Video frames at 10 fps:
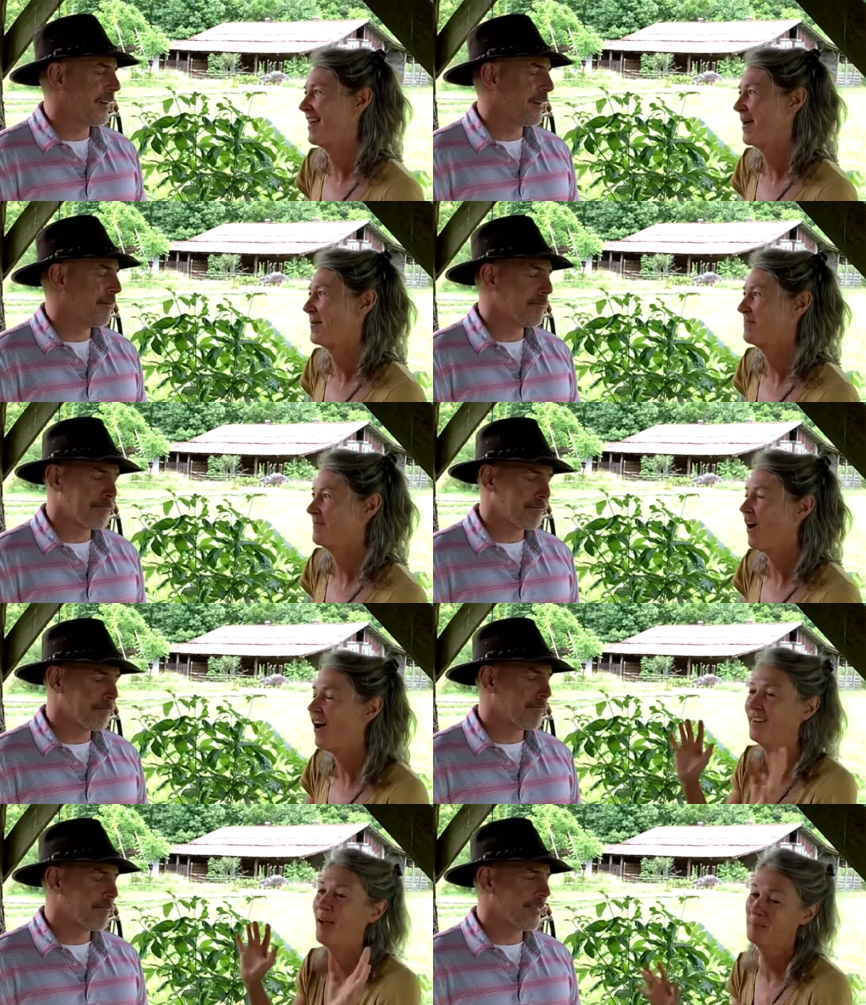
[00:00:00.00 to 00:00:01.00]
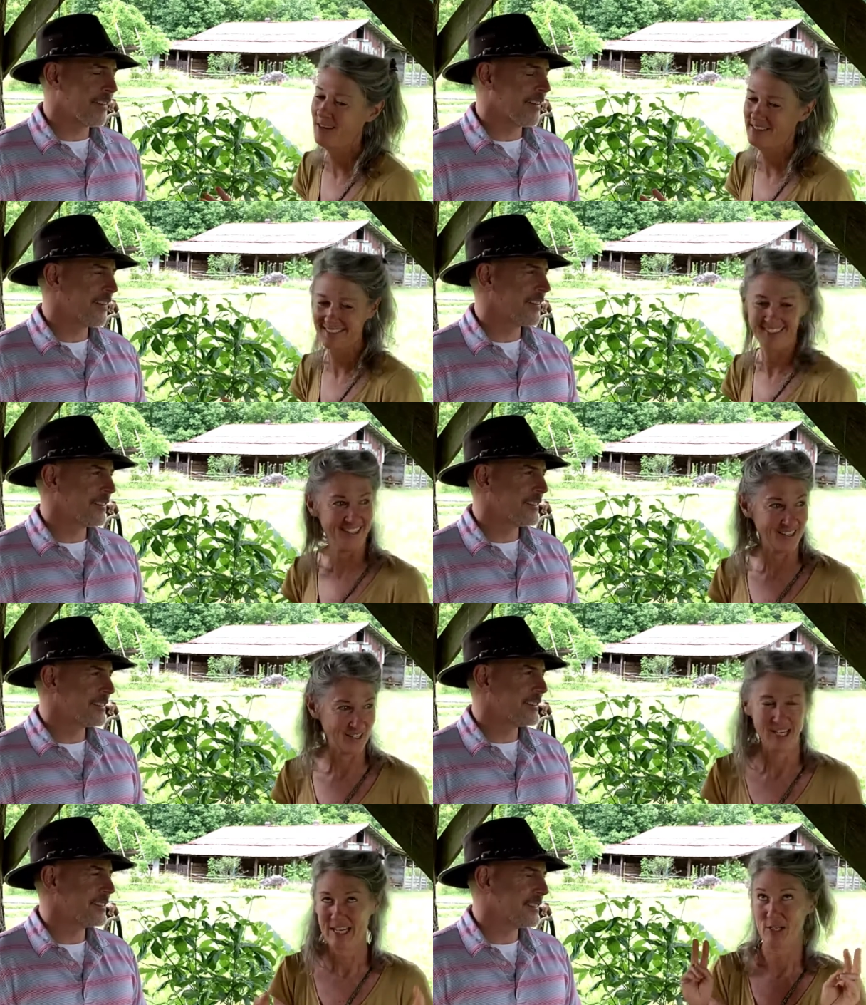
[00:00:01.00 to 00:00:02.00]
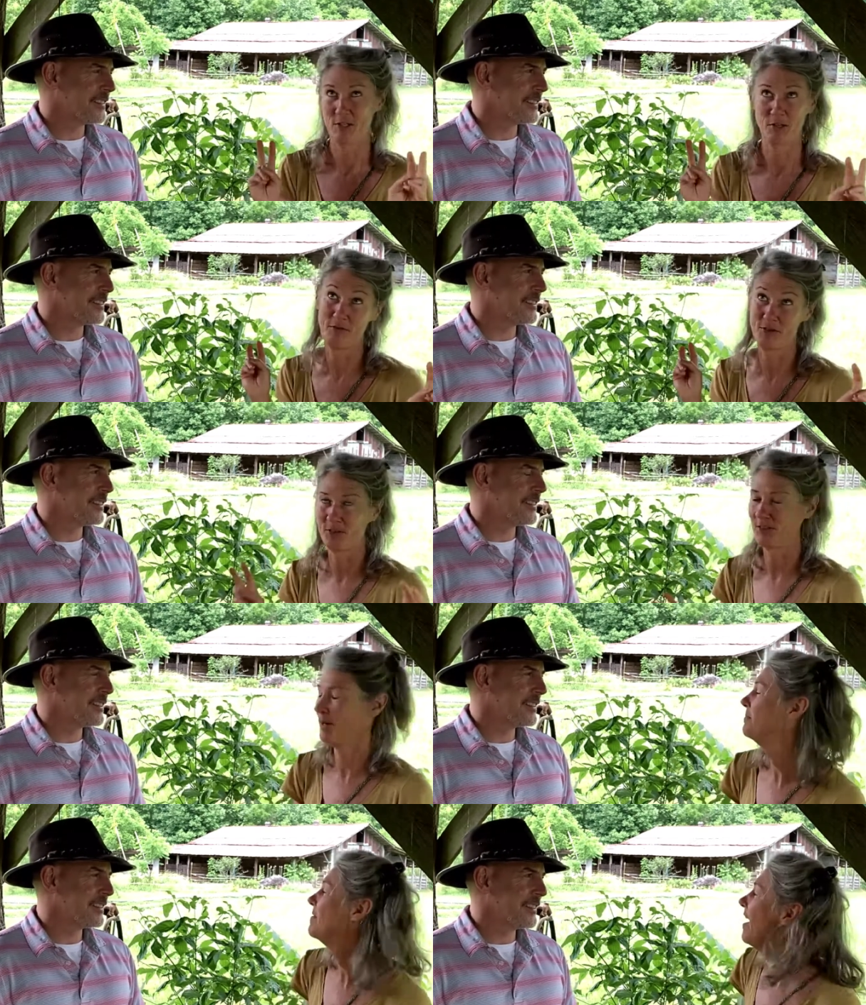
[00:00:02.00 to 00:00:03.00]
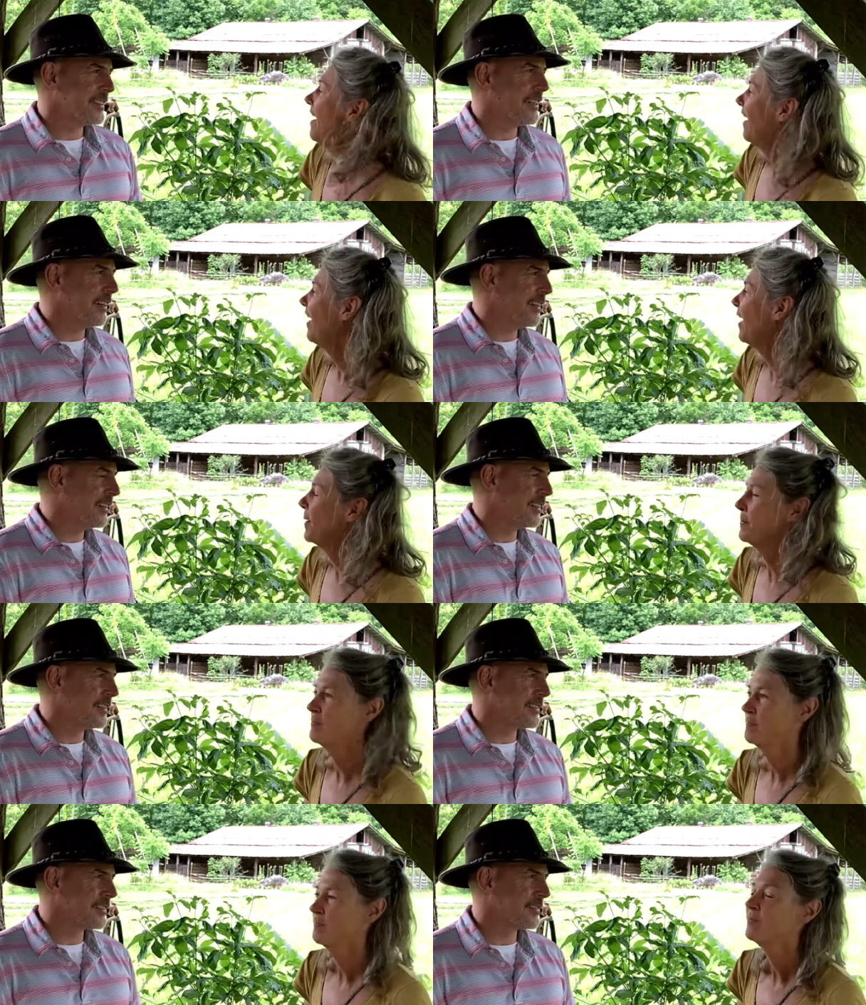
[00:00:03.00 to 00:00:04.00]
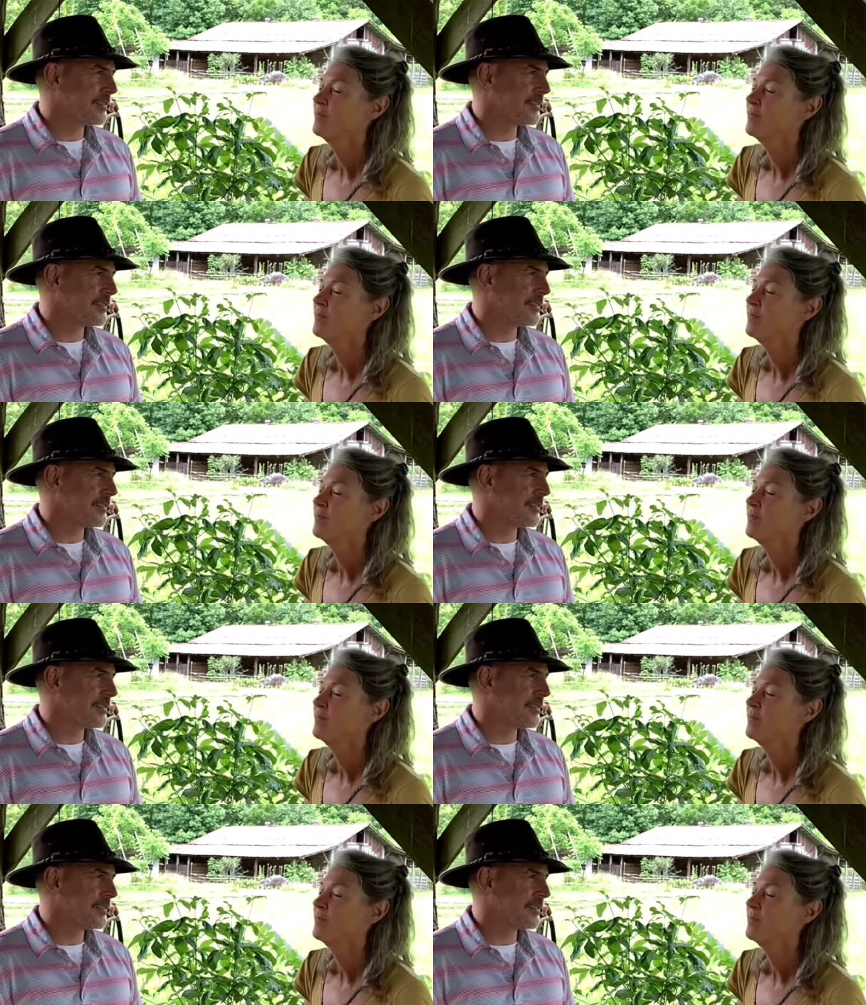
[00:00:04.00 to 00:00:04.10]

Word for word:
Speaker 1: Um, online presence, I guess is the official term. Yeah. Um,